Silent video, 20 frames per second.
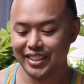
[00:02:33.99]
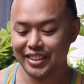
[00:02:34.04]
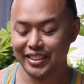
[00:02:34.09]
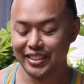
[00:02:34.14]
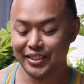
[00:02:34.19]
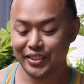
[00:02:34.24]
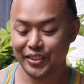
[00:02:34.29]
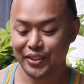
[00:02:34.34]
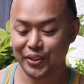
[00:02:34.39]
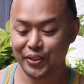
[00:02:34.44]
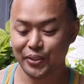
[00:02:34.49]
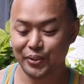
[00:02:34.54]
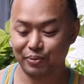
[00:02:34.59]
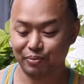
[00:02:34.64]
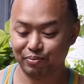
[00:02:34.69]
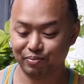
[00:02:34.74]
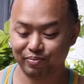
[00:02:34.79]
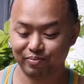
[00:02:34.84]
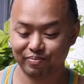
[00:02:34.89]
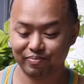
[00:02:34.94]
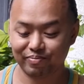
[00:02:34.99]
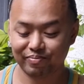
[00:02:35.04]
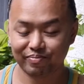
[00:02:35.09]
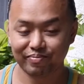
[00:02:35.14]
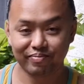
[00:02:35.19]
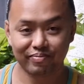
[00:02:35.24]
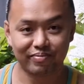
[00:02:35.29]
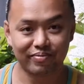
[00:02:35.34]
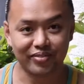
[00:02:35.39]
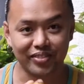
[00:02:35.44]
So,
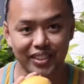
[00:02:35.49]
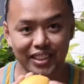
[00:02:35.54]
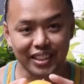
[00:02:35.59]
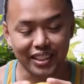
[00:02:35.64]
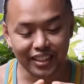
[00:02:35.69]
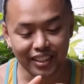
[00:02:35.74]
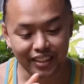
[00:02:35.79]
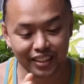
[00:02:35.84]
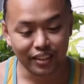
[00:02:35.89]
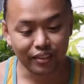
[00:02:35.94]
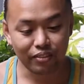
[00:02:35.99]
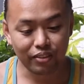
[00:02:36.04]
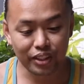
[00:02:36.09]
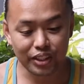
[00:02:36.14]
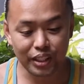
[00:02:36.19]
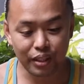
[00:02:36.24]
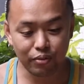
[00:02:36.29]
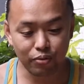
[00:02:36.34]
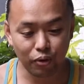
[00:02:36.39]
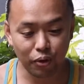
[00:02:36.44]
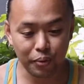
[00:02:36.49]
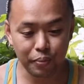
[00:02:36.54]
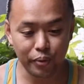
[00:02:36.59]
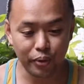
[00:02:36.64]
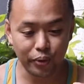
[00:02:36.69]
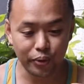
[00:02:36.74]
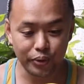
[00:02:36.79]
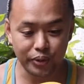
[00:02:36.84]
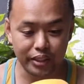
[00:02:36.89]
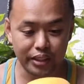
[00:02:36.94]
first and
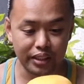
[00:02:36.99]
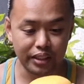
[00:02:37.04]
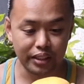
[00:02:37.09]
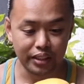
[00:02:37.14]
foremost,